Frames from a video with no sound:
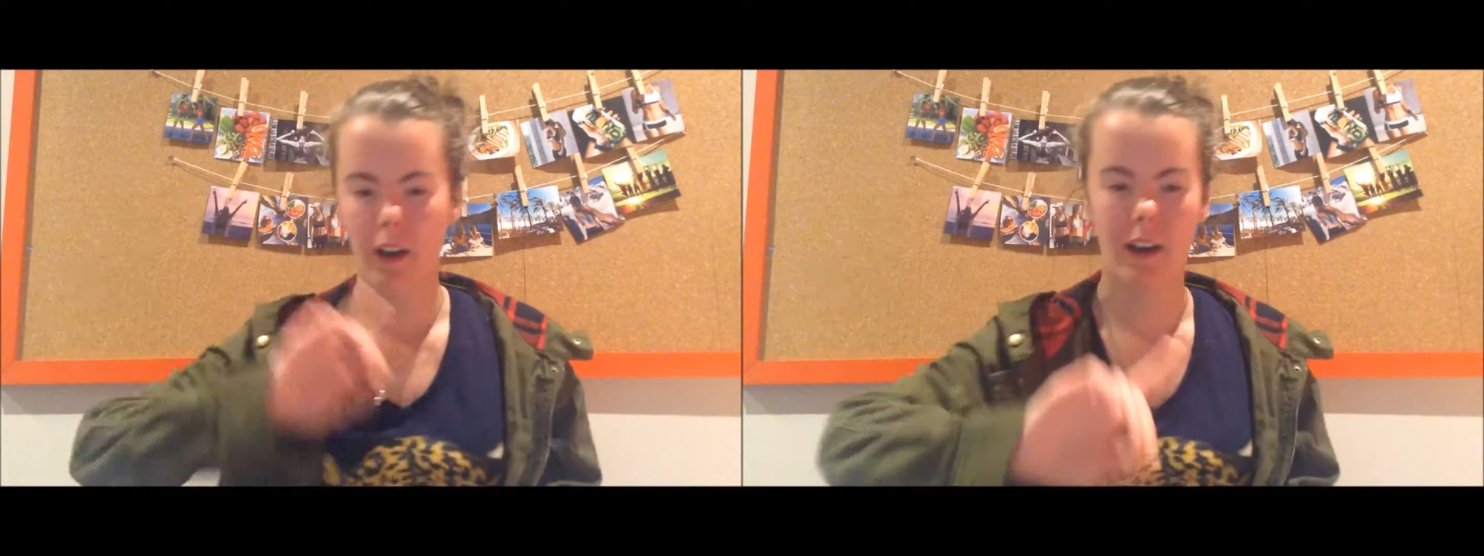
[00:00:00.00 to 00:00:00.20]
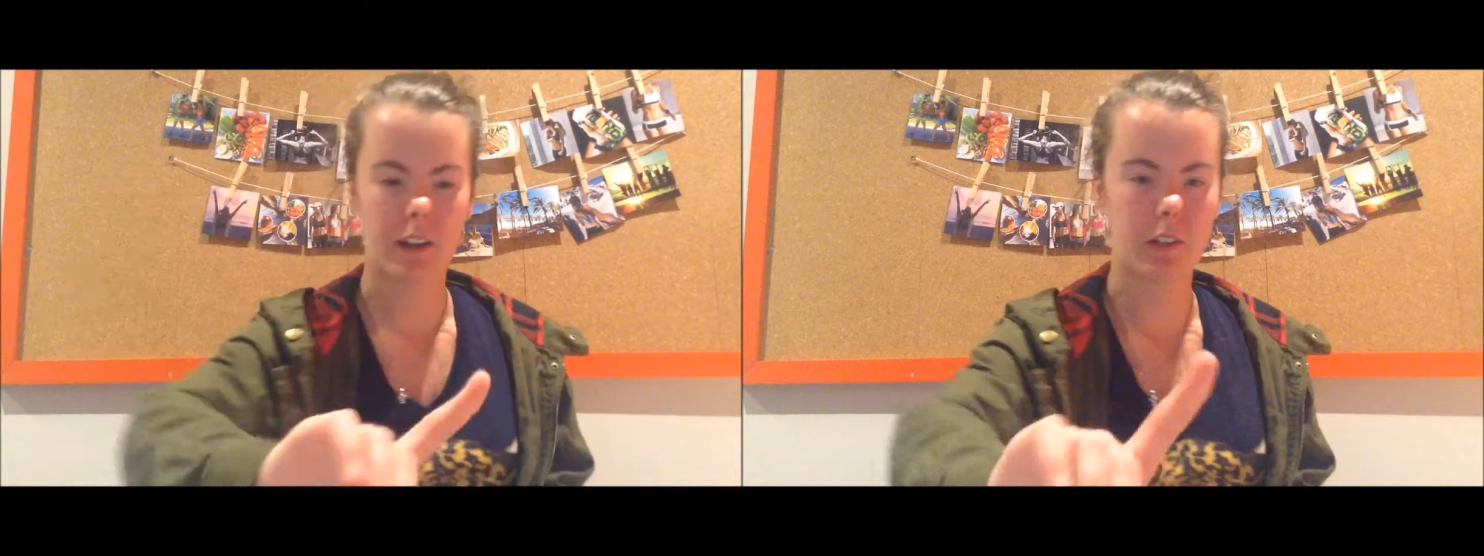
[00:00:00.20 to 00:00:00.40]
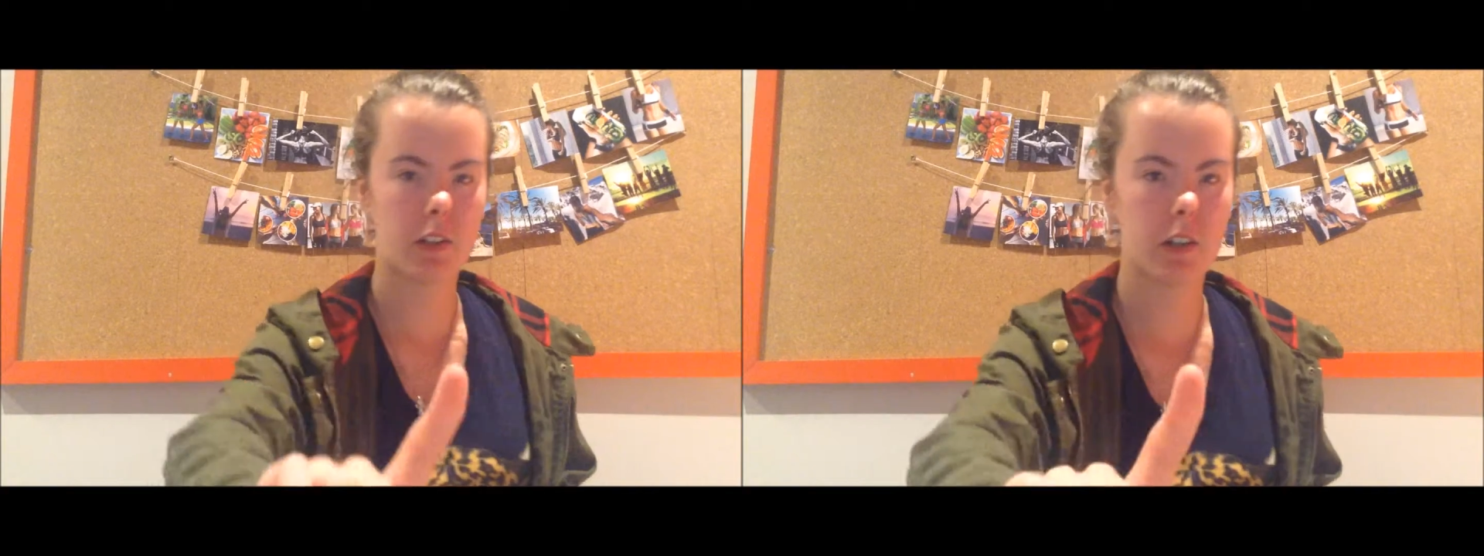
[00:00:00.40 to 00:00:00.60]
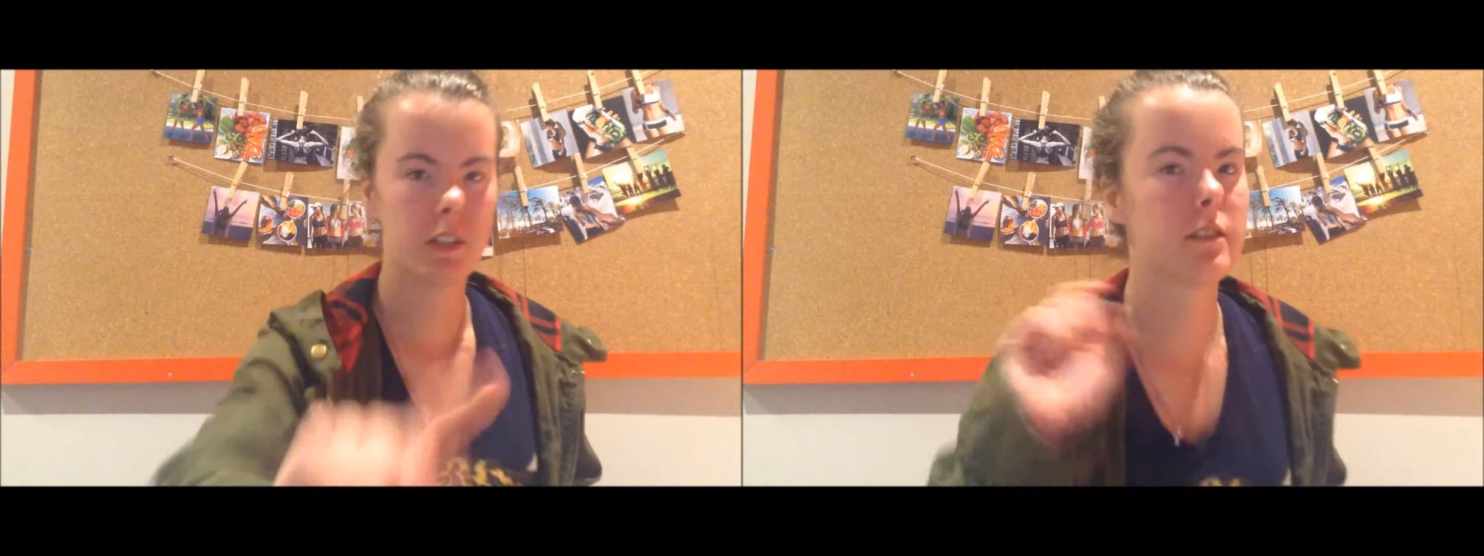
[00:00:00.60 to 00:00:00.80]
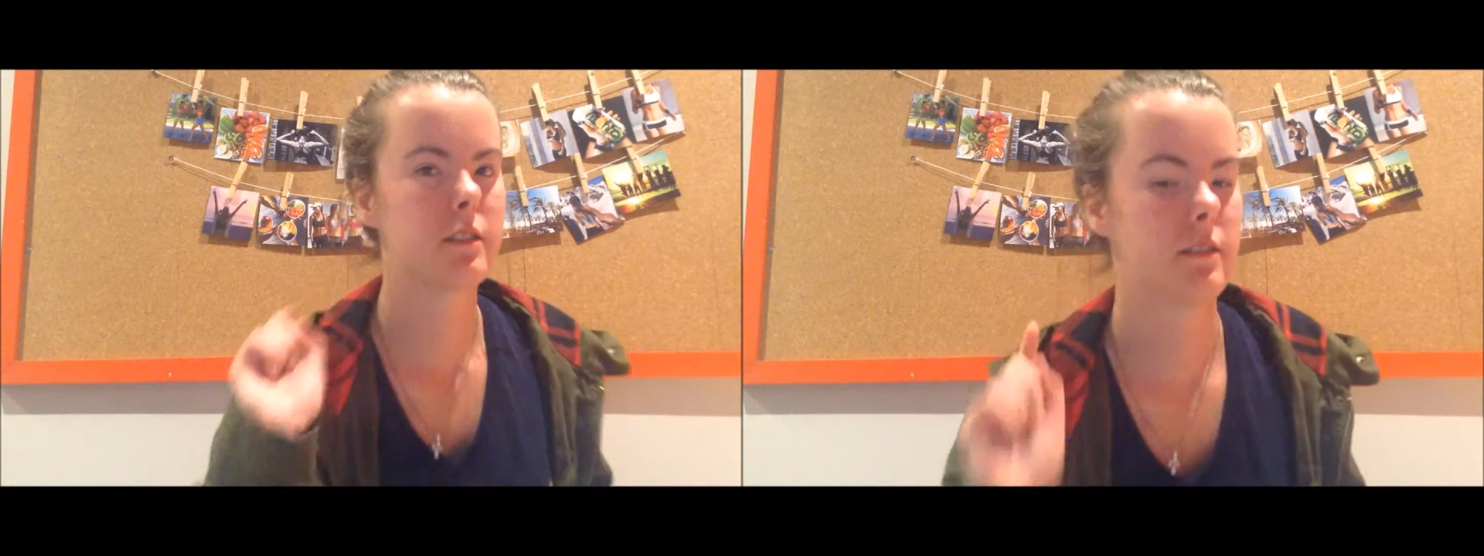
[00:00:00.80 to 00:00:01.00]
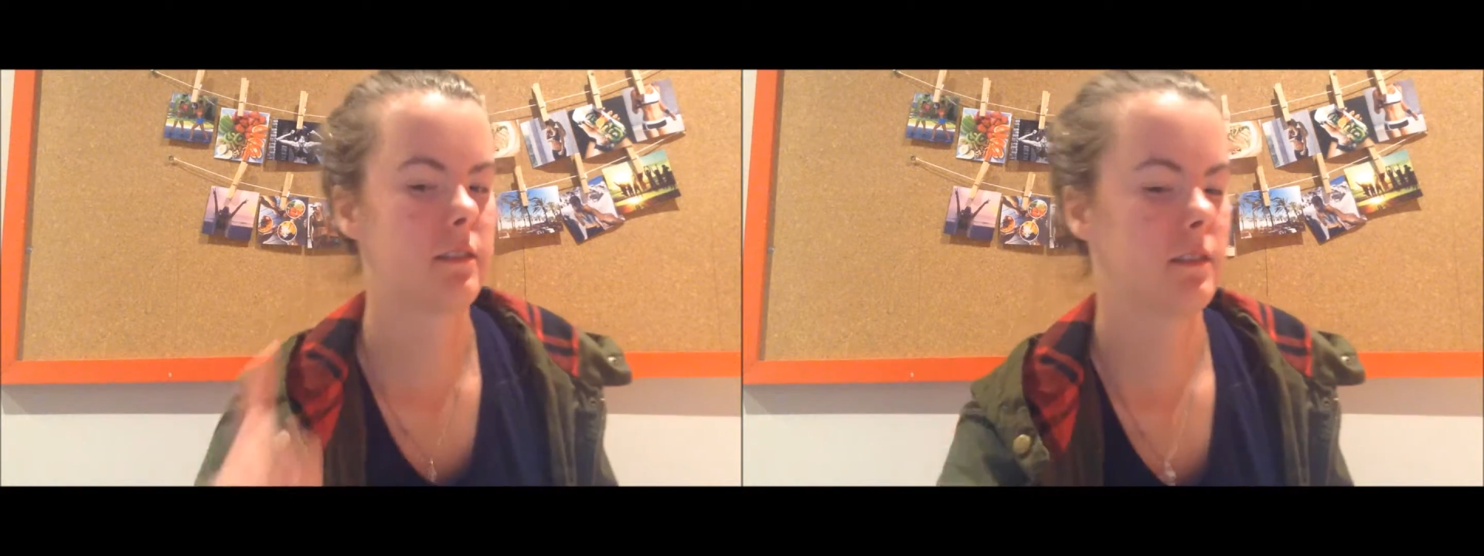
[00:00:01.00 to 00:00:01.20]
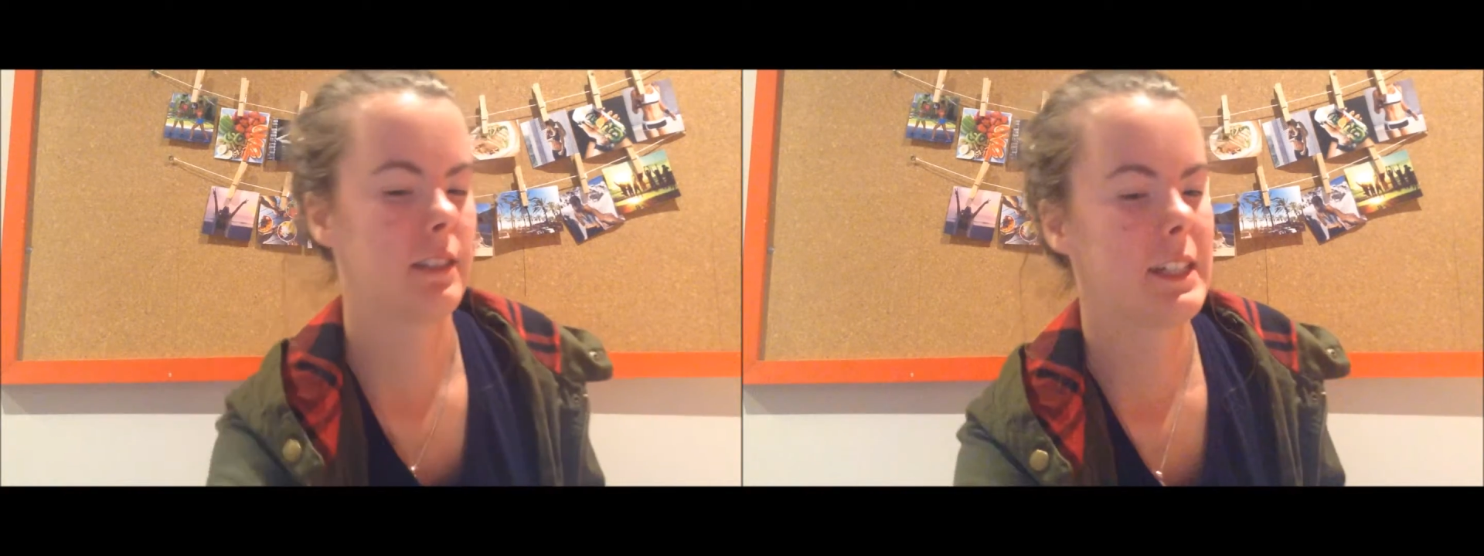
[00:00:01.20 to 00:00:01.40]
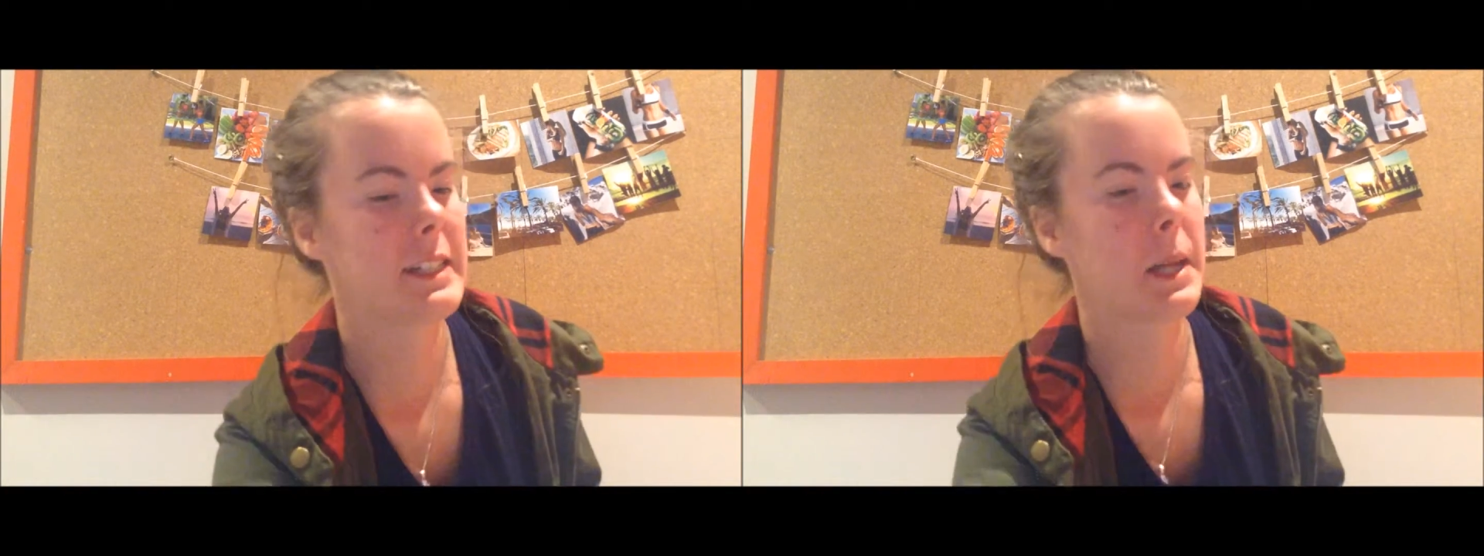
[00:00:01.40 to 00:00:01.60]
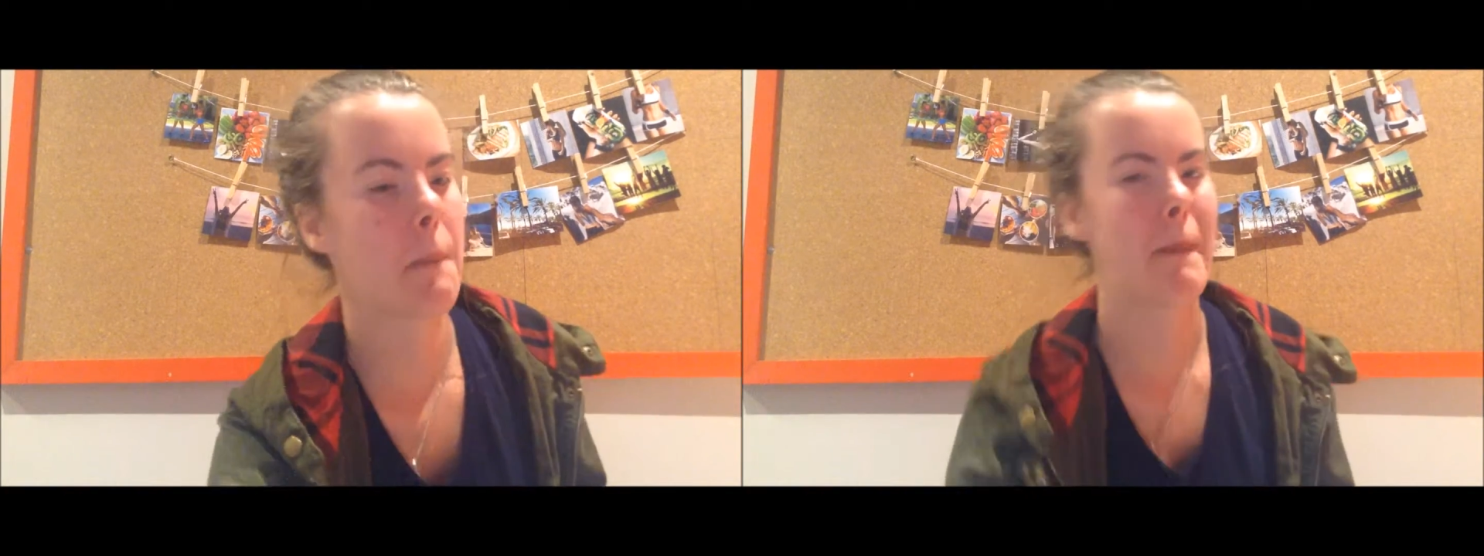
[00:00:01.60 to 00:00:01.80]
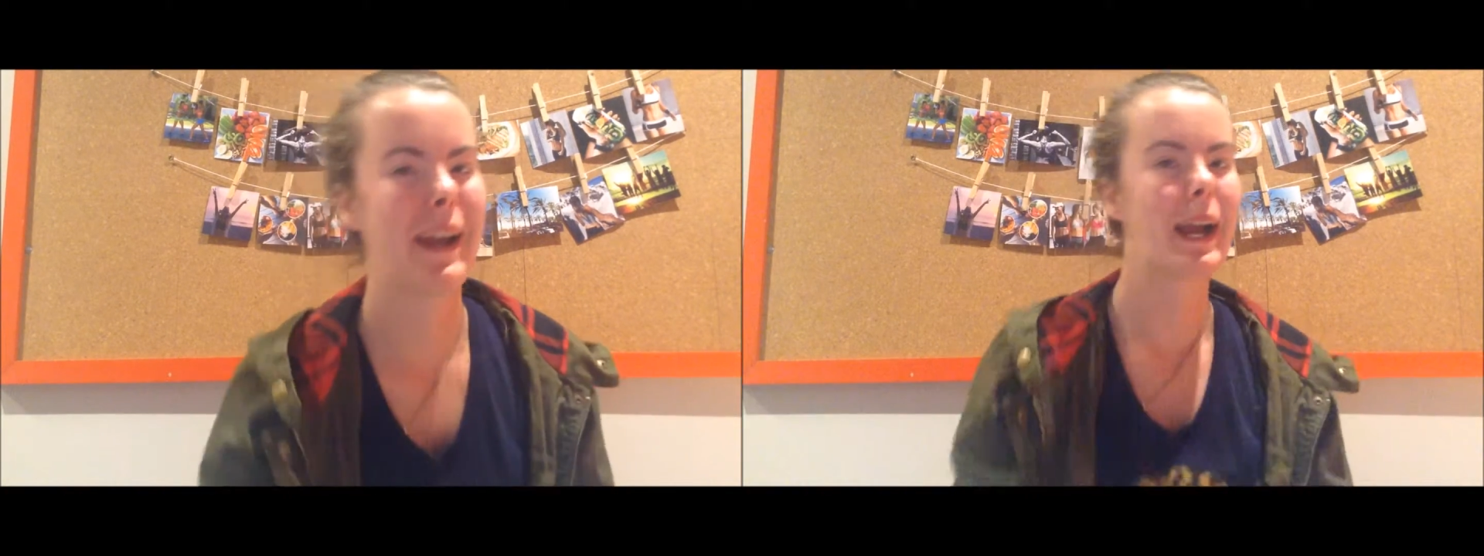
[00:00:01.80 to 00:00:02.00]
I got
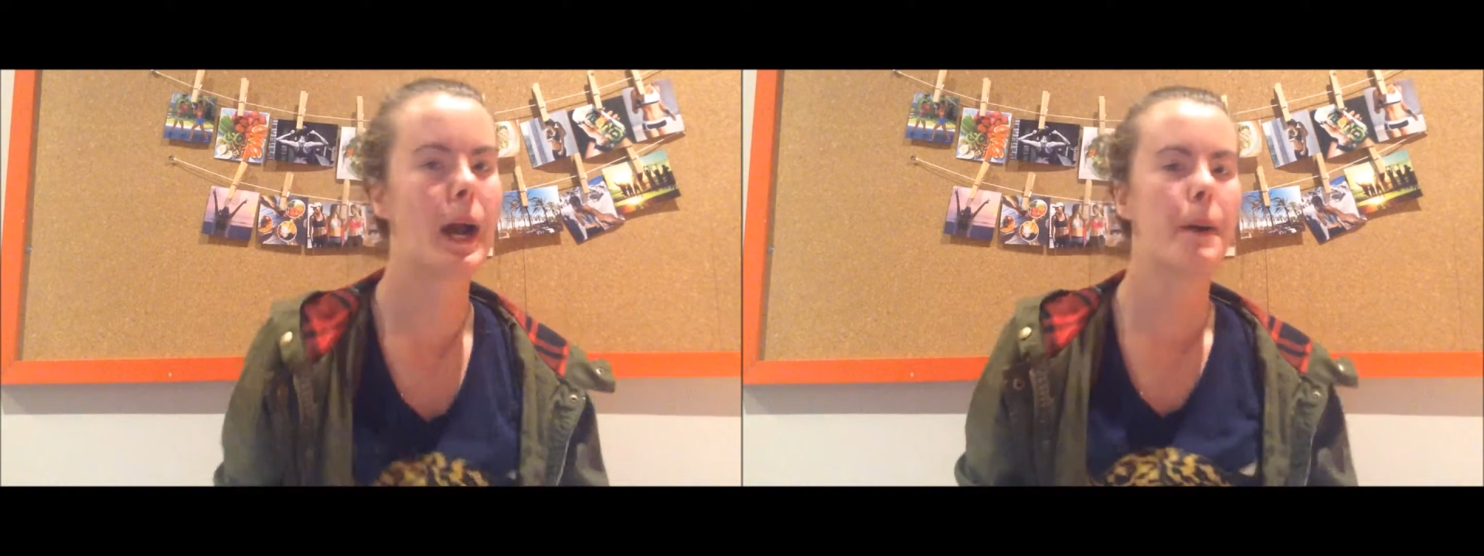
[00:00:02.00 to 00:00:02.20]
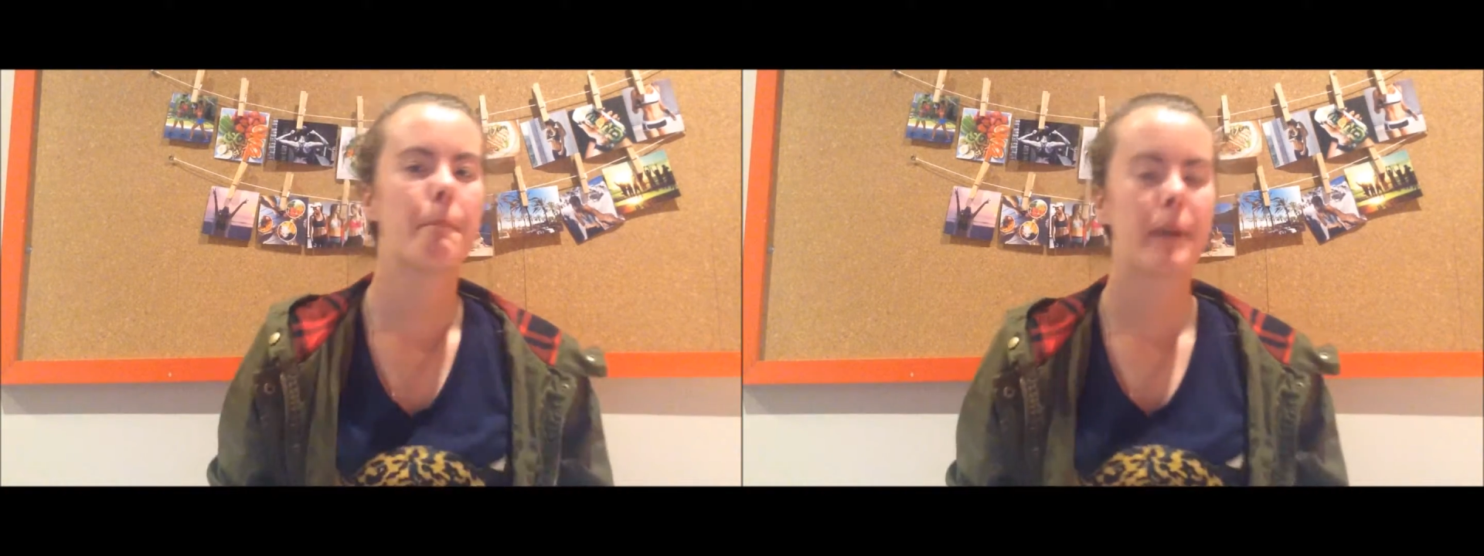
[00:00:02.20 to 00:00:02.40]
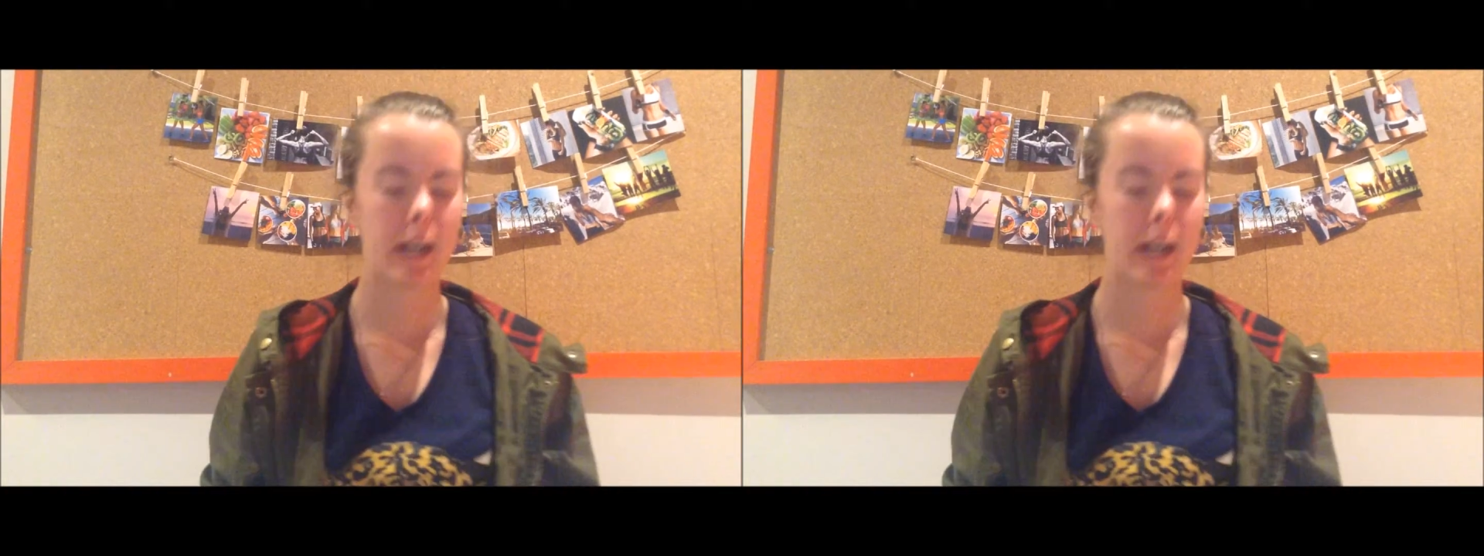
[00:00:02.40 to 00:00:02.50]
some makeup,